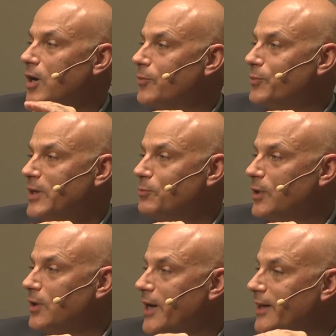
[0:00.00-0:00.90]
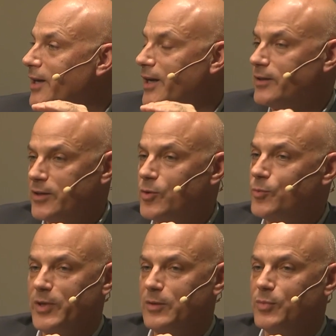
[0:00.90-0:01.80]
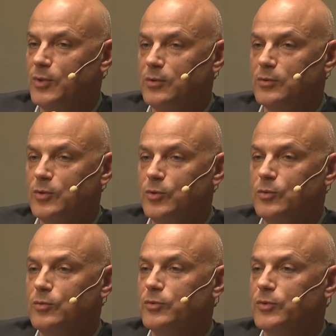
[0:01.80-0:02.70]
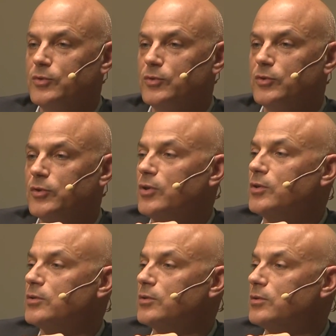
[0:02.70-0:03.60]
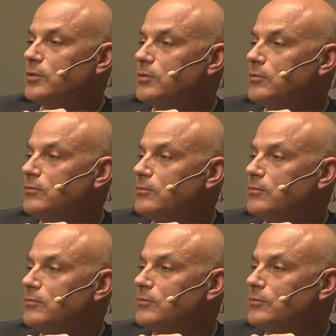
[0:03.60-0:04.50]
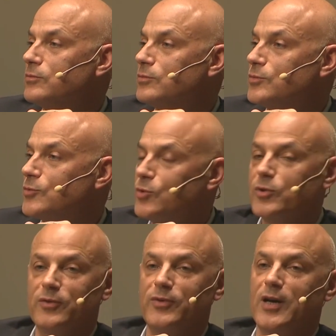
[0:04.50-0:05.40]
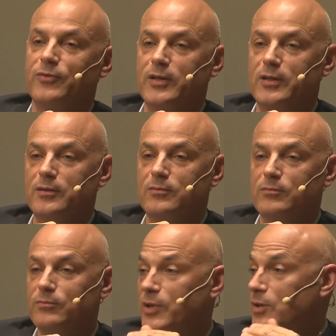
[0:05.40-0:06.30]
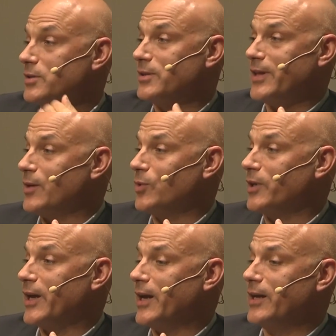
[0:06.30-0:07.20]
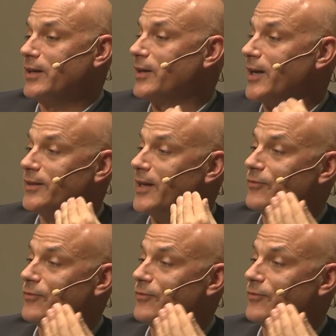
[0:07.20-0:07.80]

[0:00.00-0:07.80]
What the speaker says: are people, and I know people, who turned to Cavafy because they were gay and they